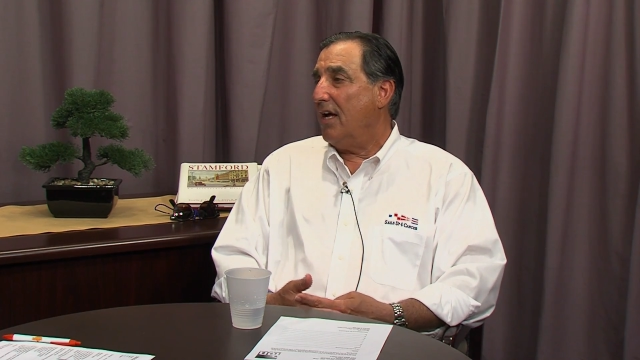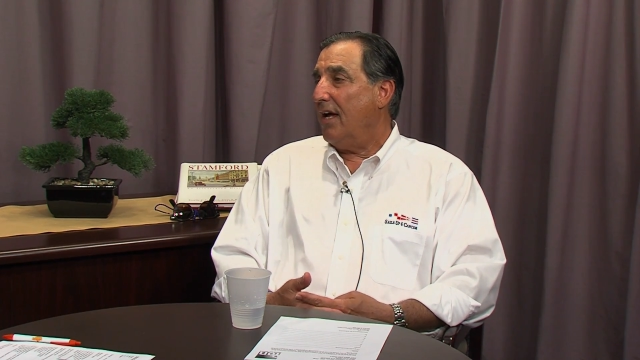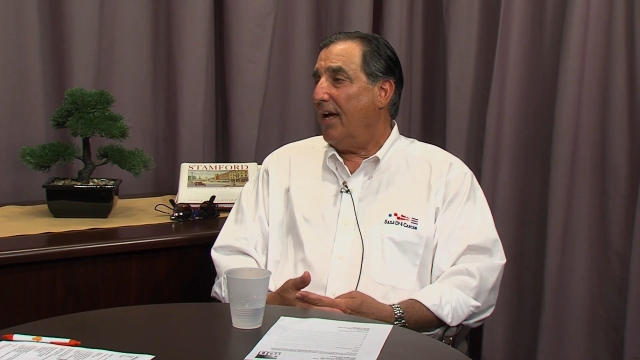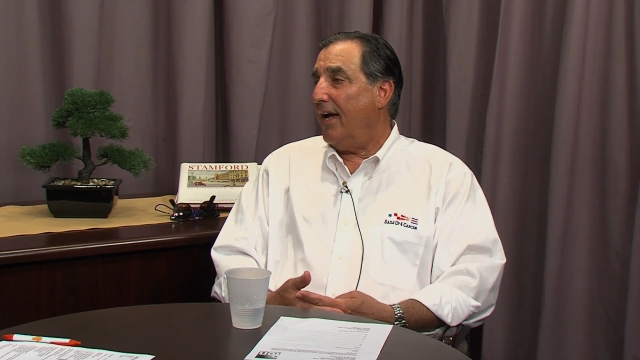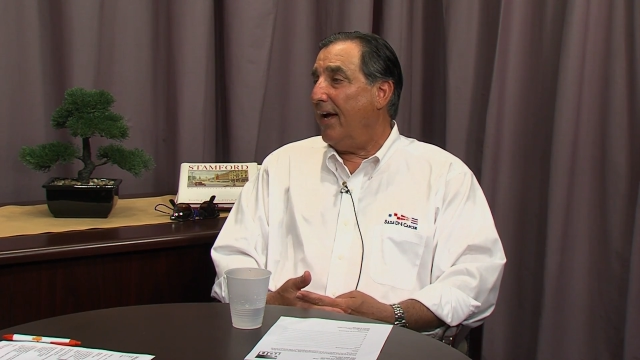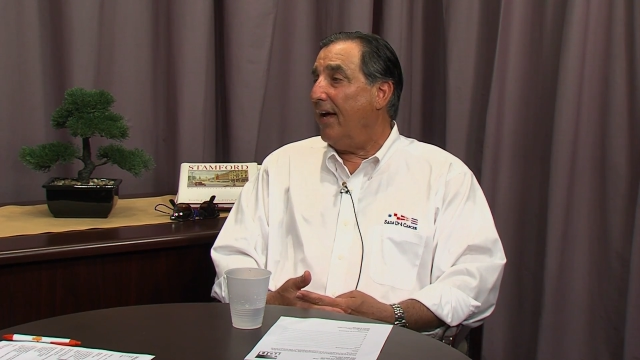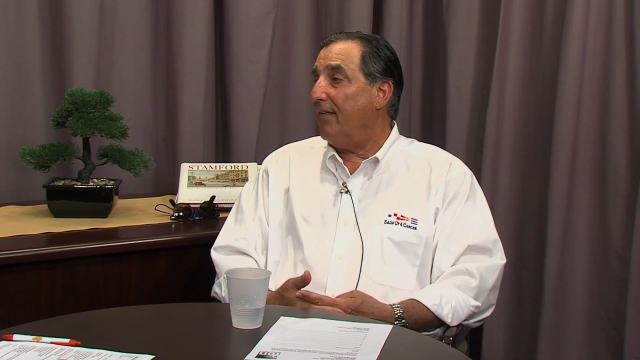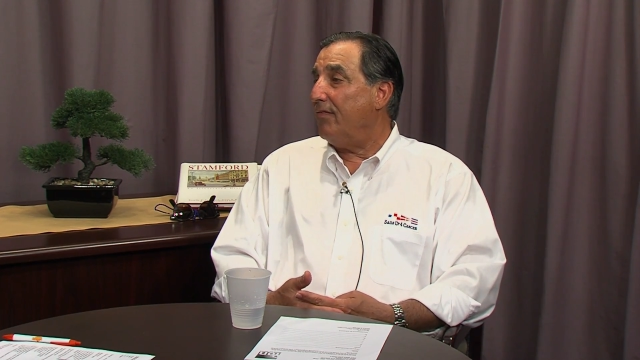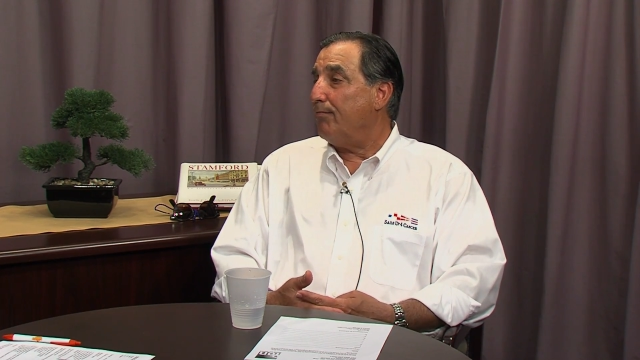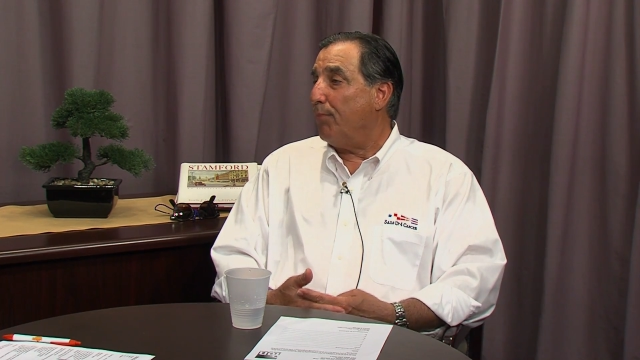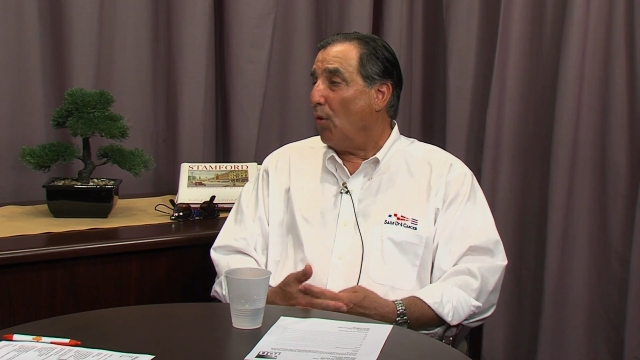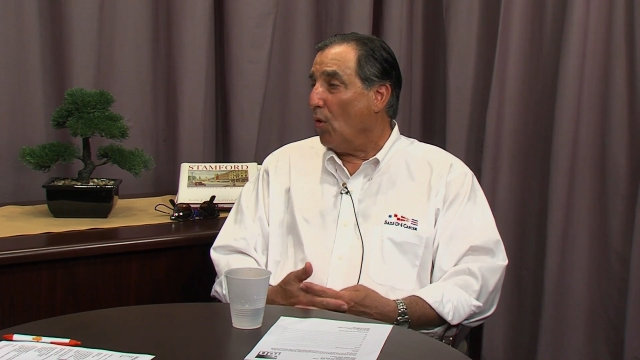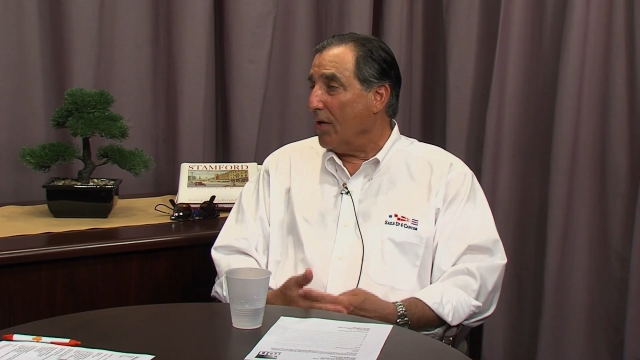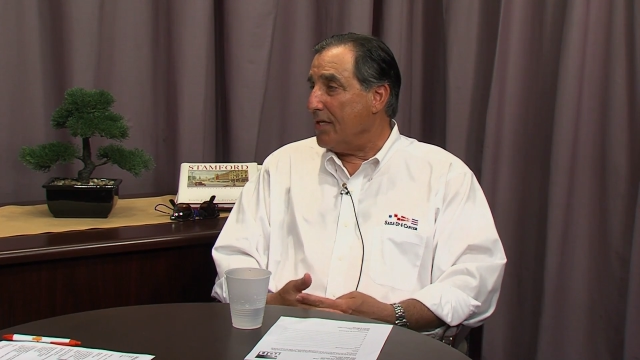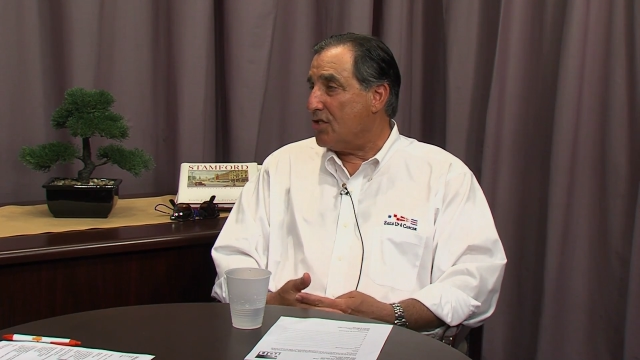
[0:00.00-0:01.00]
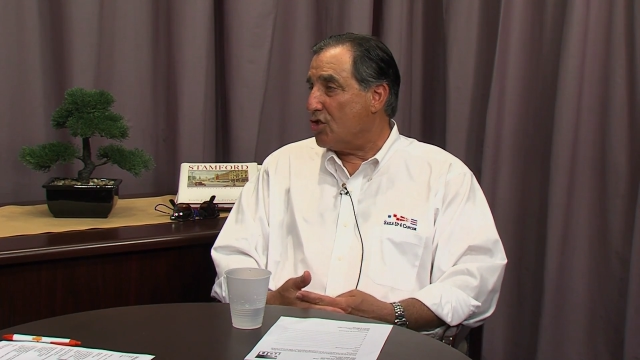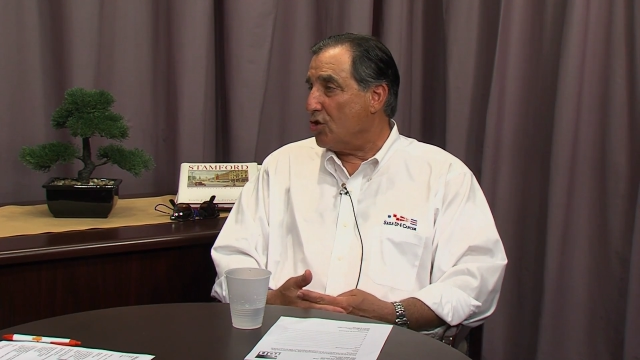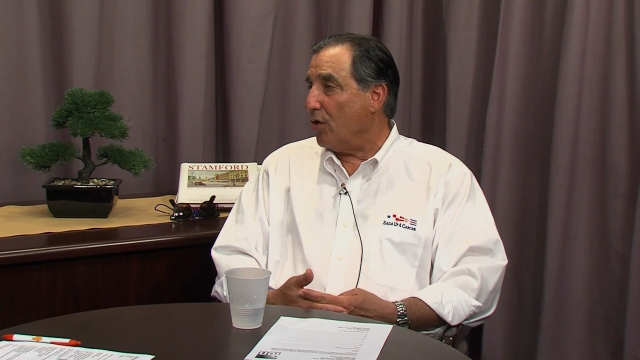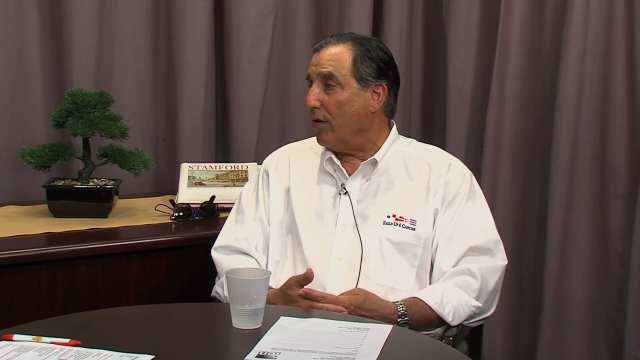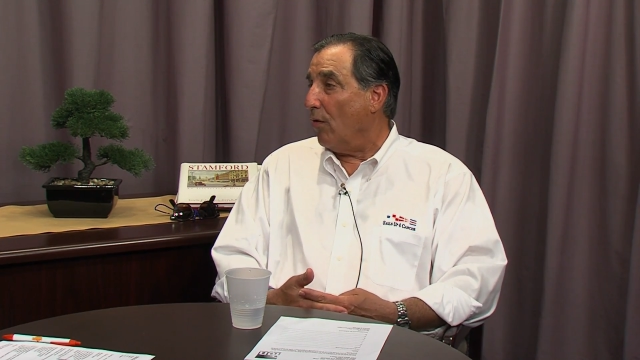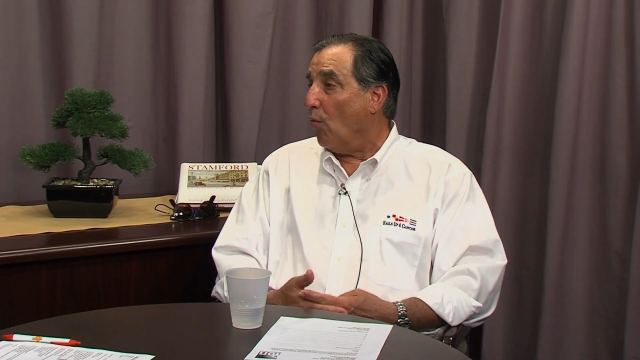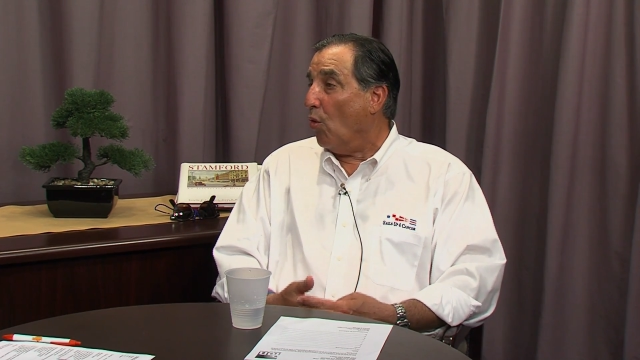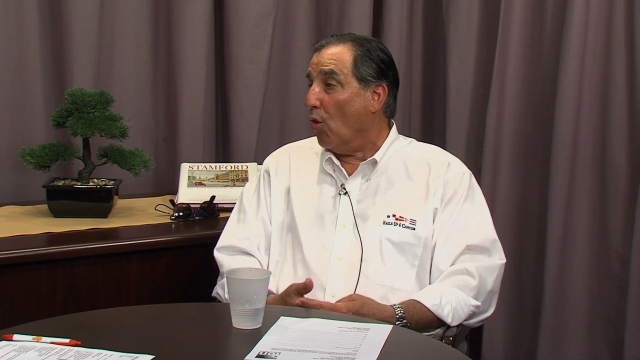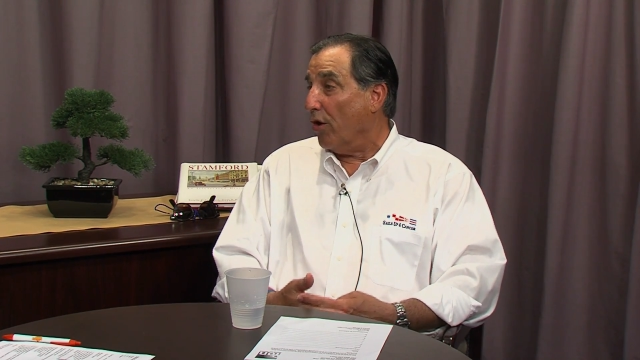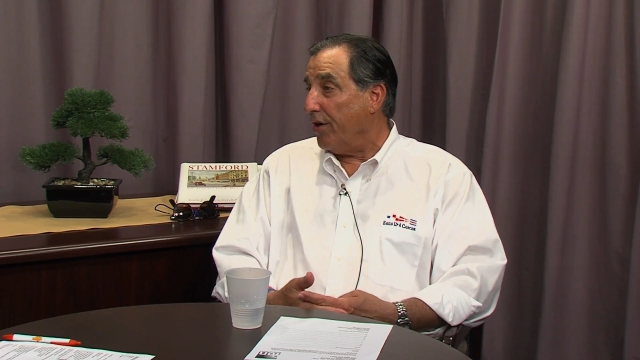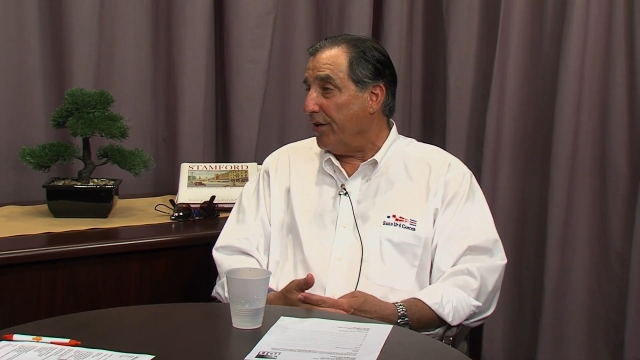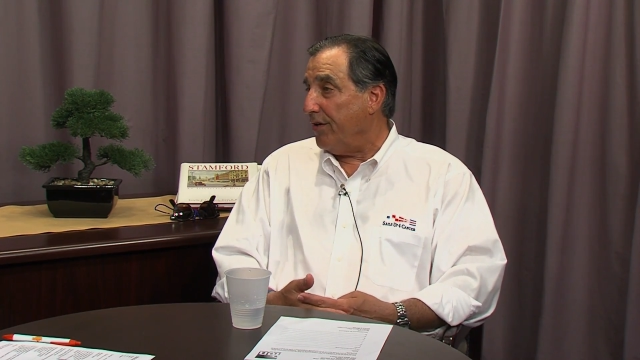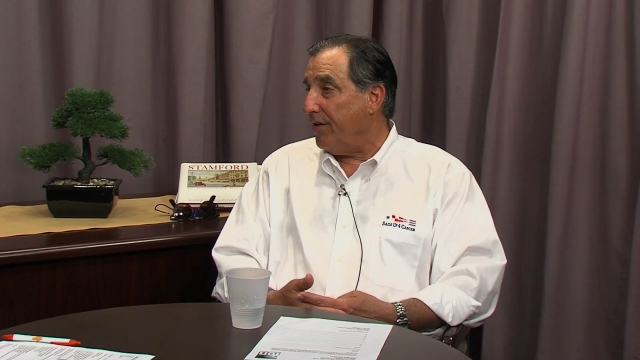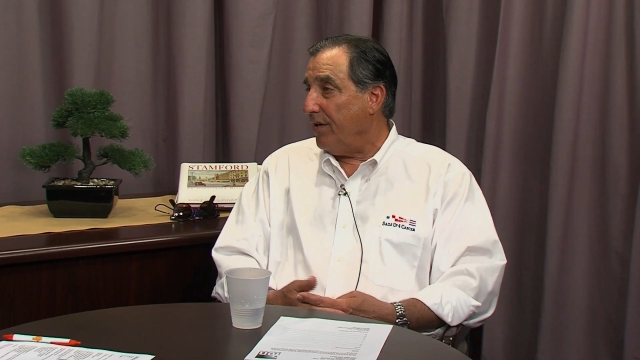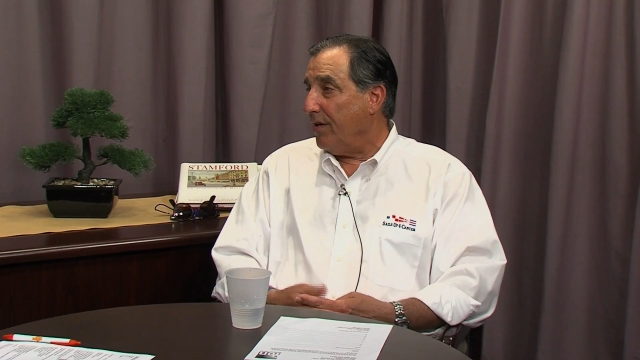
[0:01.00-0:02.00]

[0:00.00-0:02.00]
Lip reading: And points are awarded